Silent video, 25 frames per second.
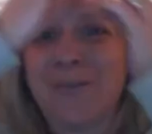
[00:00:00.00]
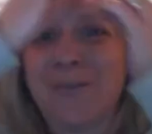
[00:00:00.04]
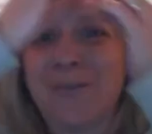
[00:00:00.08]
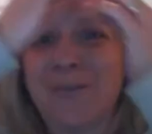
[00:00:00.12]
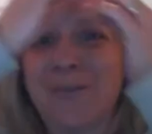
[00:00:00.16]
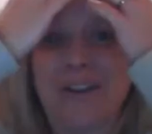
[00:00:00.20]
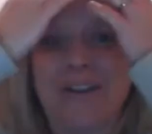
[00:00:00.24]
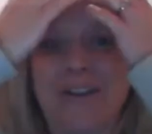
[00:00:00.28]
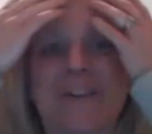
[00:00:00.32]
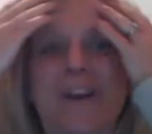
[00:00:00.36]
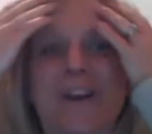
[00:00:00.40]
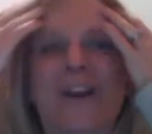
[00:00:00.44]

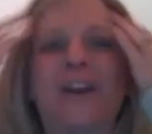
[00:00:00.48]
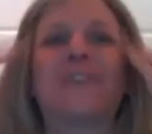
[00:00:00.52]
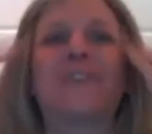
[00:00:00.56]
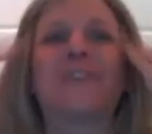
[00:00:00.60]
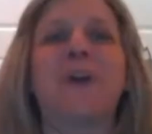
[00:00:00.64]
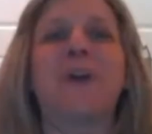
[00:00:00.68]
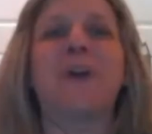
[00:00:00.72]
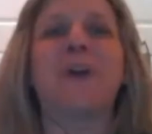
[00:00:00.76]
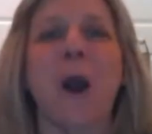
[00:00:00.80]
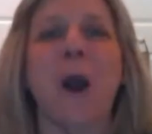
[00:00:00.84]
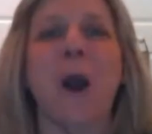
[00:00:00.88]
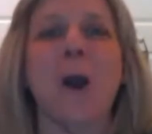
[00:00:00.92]
very, very
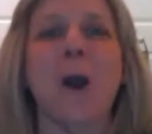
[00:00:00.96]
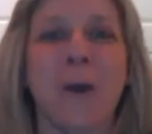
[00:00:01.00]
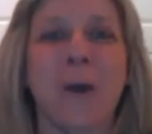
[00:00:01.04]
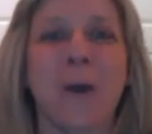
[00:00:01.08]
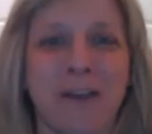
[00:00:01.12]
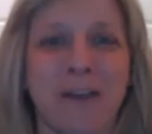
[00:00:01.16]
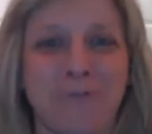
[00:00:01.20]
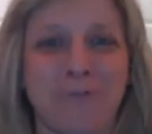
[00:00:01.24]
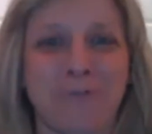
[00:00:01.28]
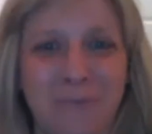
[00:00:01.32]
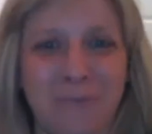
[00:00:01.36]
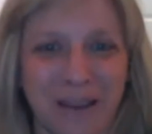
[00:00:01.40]
far
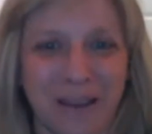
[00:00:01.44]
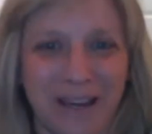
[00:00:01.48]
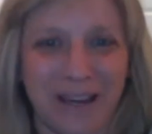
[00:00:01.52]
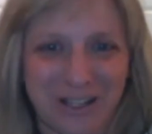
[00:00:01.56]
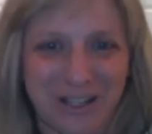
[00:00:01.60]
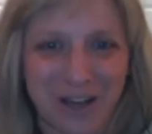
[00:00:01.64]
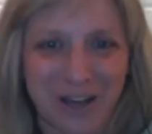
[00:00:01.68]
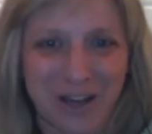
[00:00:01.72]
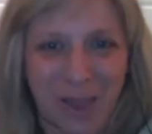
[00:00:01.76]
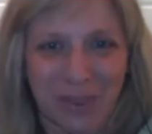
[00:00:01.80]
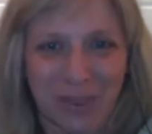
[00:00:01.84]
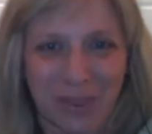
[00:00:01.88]
away from
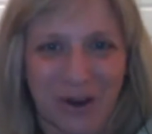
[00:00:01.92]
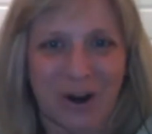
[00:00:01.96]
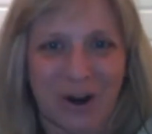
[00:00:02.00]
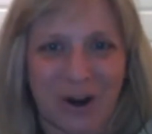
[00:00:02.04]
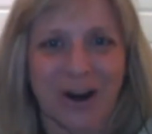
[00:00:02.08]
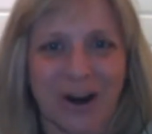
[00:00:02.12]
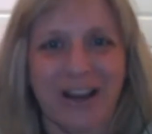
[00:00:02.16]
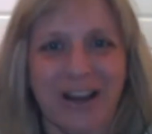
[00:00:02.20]
each other.